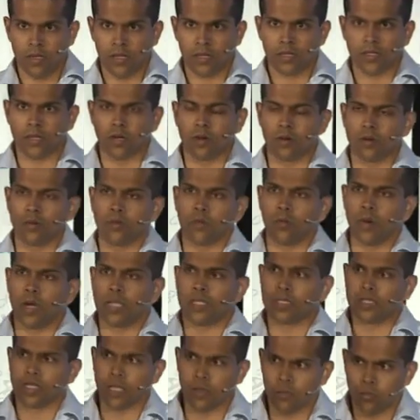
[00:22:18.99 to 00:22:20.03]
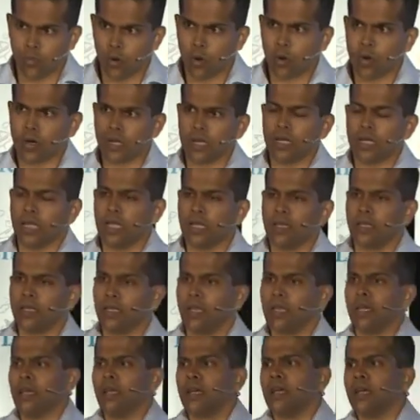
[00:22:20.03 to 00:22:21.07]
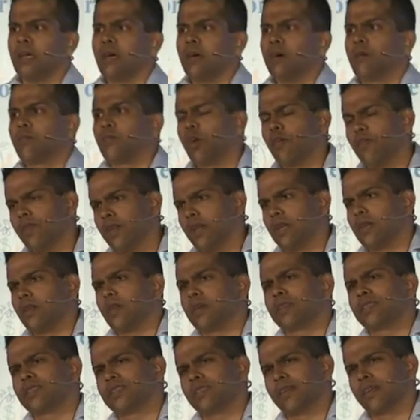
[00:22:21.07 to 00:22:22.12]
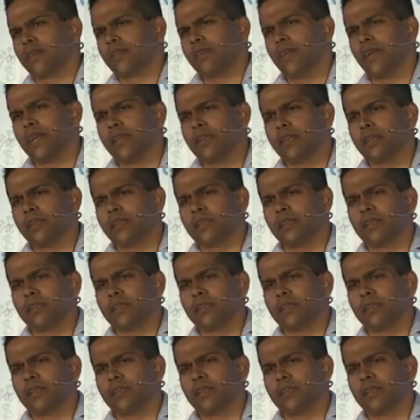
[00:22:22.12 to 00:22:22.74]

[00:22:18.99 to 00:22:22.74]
So what's important? Profit and losses are great.